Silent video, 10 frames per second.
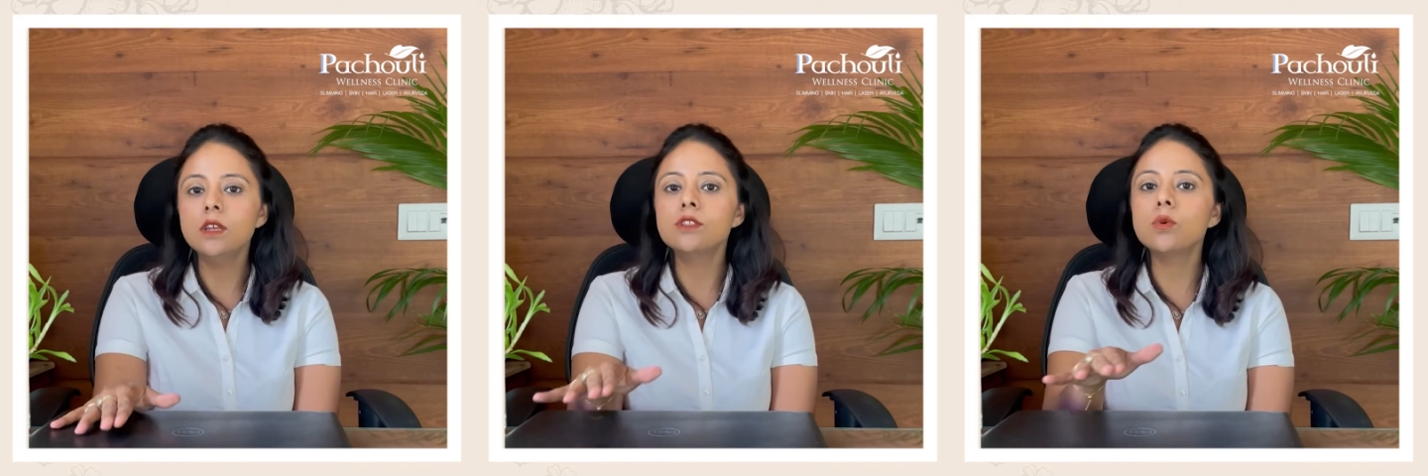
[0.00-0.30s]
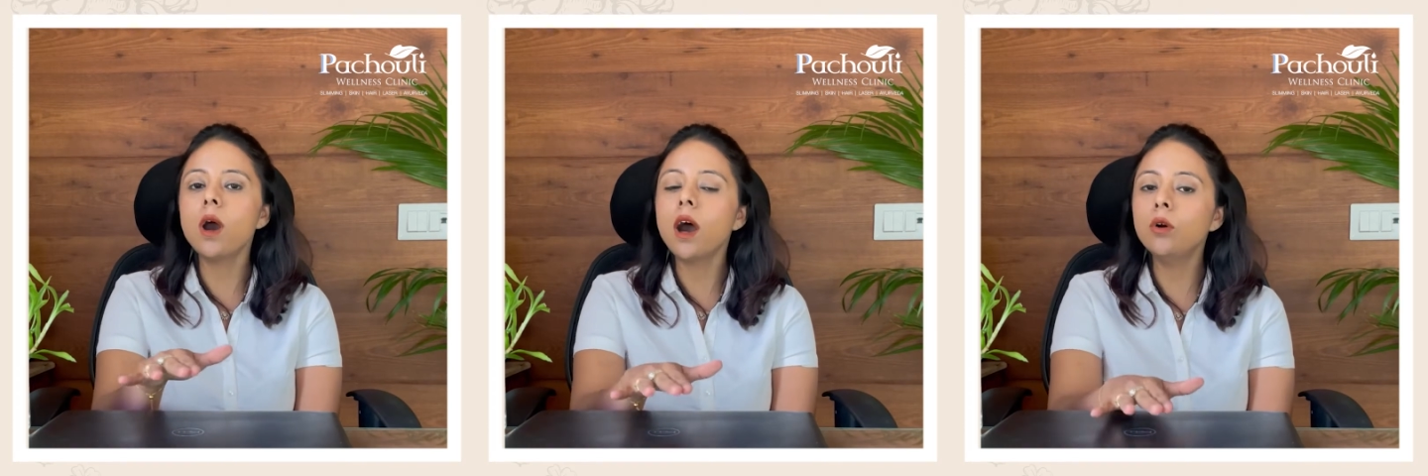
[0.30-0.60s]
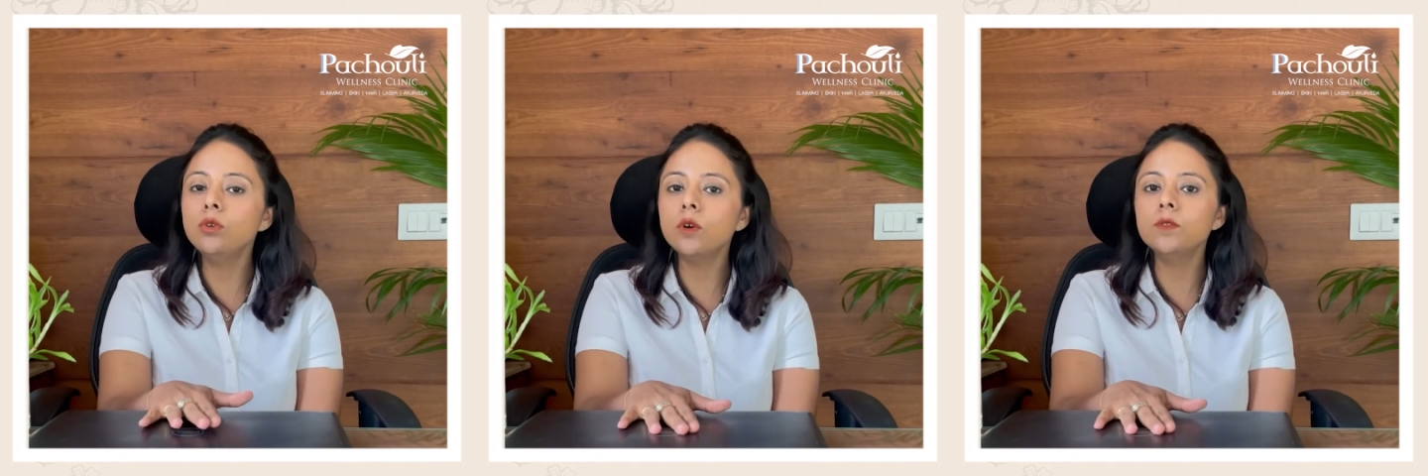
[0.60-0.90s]
So
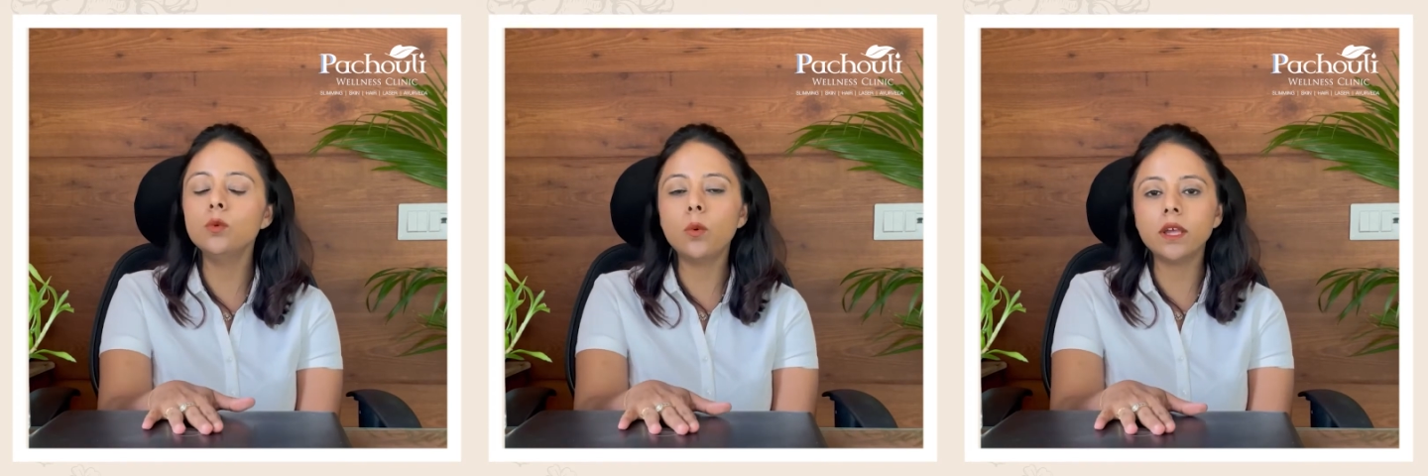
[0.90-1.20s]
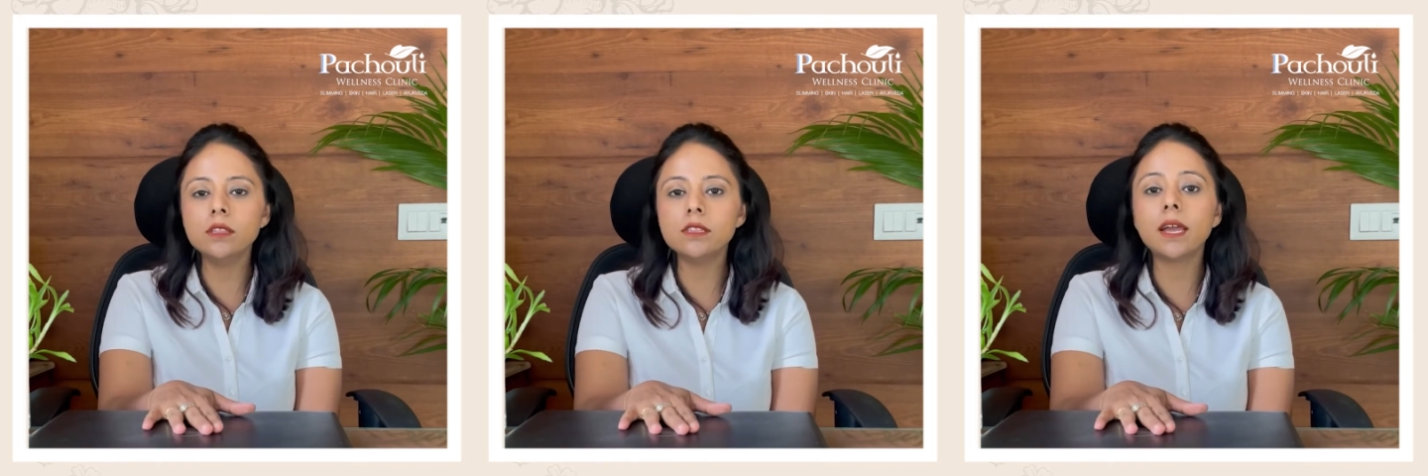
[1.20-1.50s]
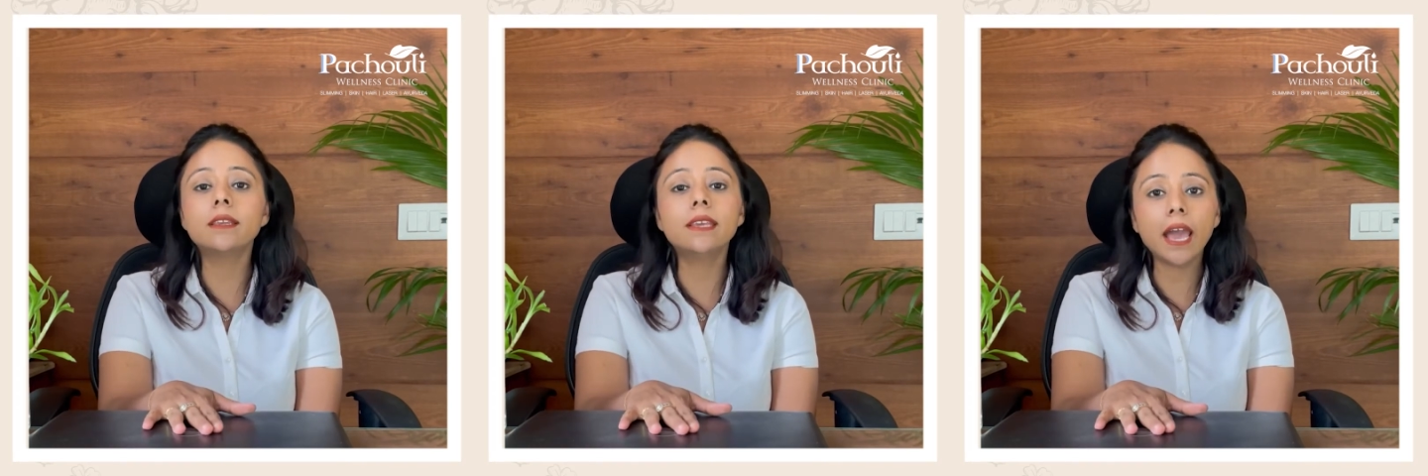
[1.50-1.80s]
out of the ones
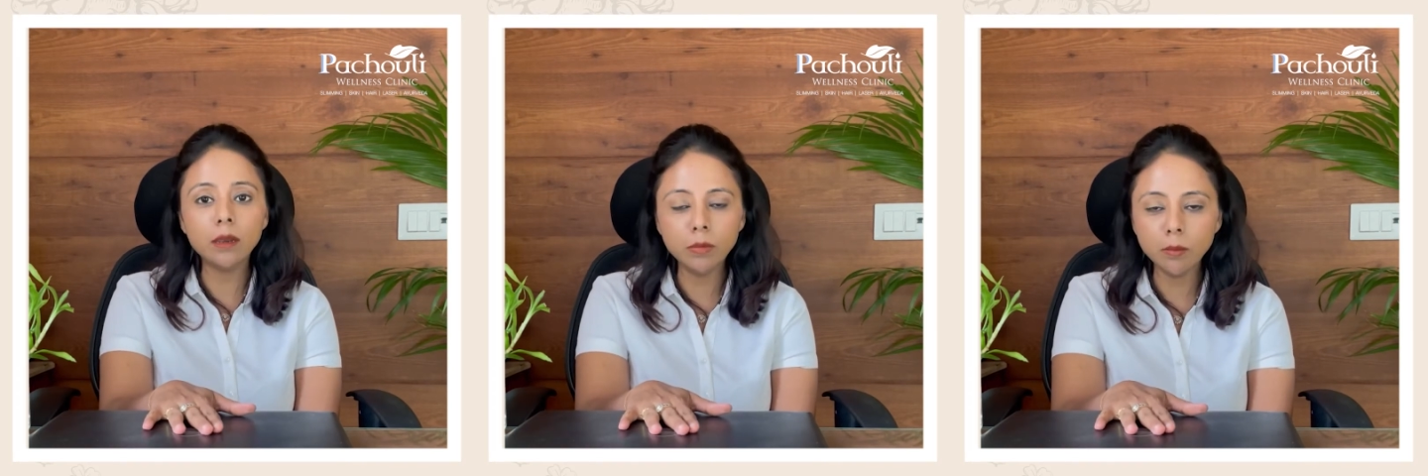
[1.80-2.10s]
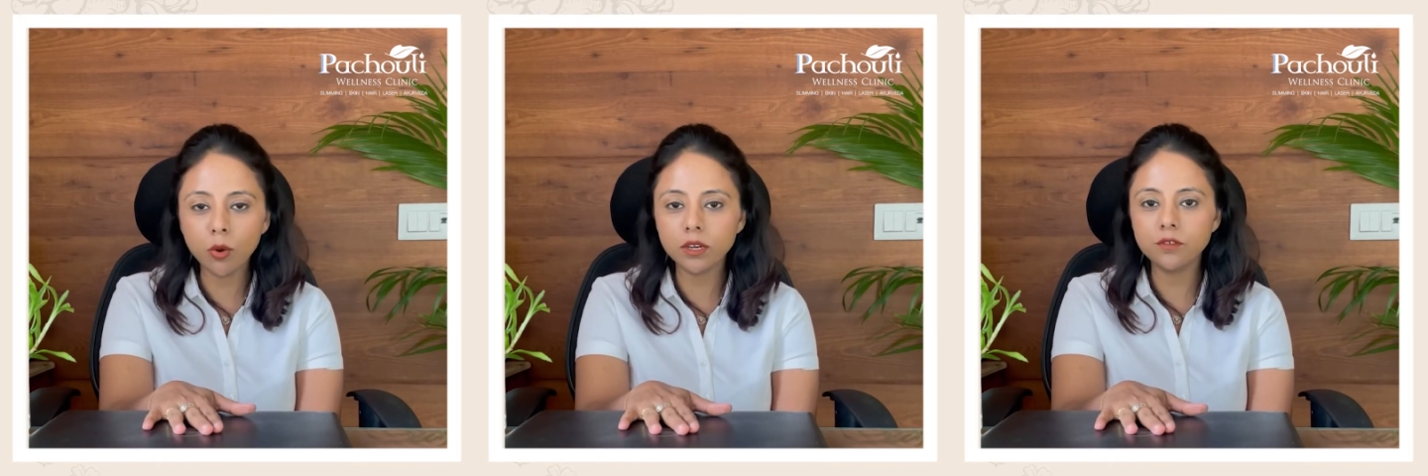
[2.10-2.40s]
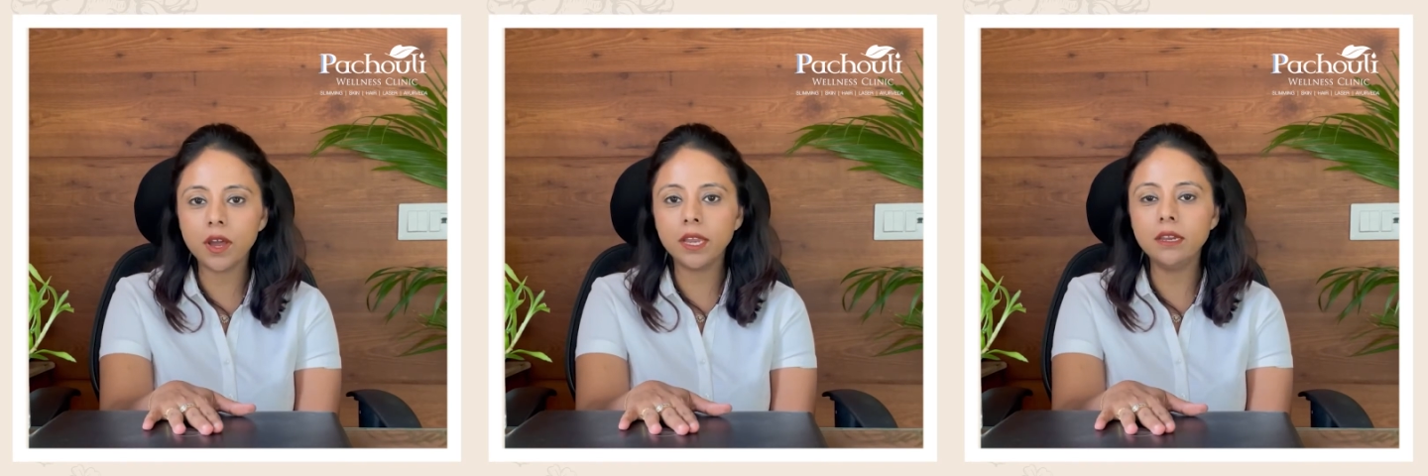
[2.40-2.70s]
that can be
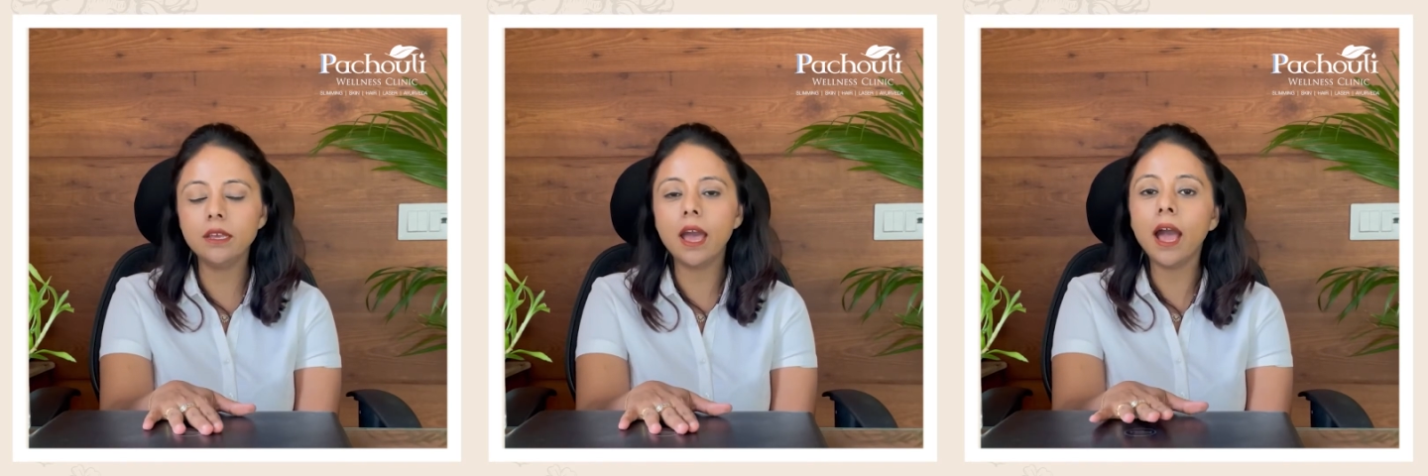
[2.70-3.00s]
modified